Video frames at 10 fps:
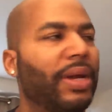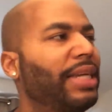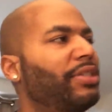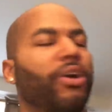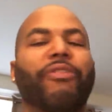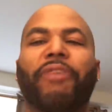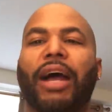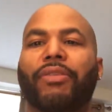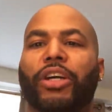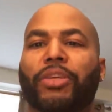So that's
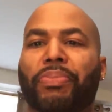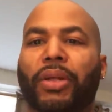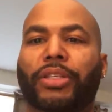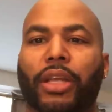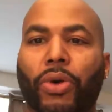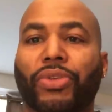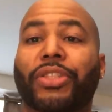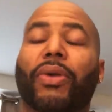3,500 plus closing.